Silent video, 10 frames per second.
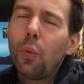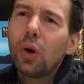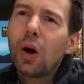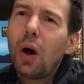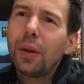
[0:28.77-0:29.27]

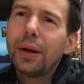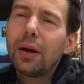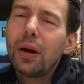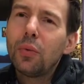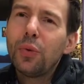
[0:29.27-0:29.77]
we'll call
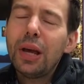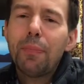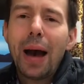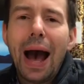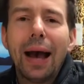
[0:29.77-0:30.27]
it
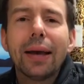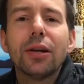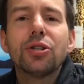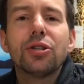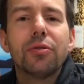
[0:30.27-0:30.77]

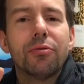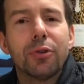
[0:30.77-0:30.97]
repackaged